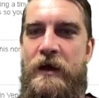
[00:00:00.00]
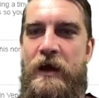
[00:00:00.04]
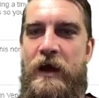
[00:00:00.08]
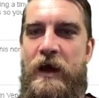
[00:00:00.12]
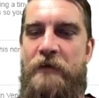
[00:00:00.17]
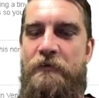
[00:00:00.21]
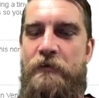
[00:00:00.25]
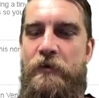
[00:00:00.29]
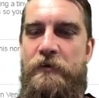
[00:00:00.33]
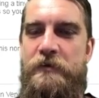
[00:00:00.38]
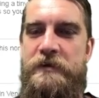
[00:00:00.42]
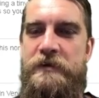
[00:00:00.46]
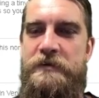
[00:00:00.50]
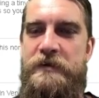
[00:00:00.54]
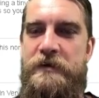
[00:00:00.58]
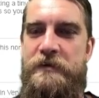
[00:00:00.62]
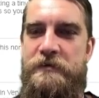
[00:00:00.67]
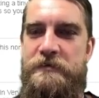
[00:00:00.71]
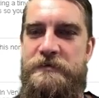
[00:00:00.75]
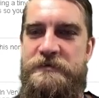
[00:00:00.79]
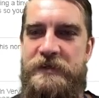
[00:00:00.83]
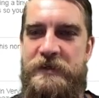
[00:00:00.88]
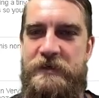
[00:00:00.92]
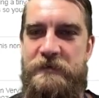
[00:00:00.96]
I've already
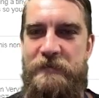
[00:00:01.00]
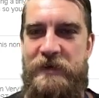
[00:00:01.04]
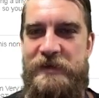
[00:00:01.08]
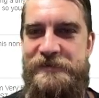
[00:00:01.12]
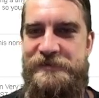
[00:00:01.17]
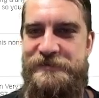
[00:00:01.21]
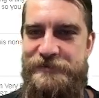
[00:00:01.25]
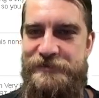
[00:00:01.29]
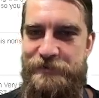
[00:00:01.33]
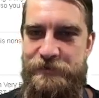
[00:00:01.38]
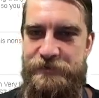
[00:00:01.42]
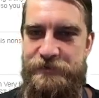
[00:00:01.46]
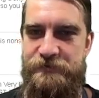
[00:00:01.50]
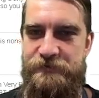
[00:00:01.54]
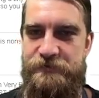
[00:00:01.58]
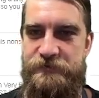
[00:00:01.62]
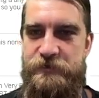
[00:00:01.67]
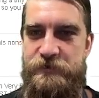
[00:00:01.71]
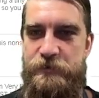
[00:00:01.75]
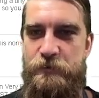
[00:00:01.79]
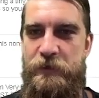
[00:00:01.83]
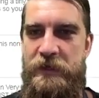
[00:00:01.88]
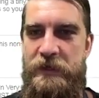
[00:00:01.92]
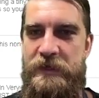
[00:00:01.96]
narrowed down my search
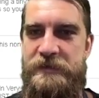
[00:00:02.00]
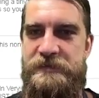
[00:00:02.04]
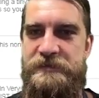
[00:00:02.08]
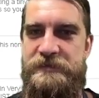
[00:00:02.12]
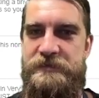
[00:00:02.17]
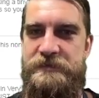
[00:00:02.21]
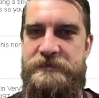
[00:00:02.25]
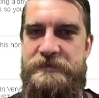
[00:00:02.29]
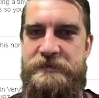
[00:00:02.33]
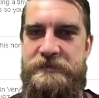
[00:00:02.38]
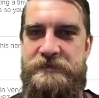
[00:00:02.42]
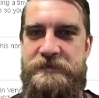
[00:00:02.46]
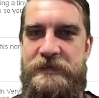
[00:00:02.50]
of tweets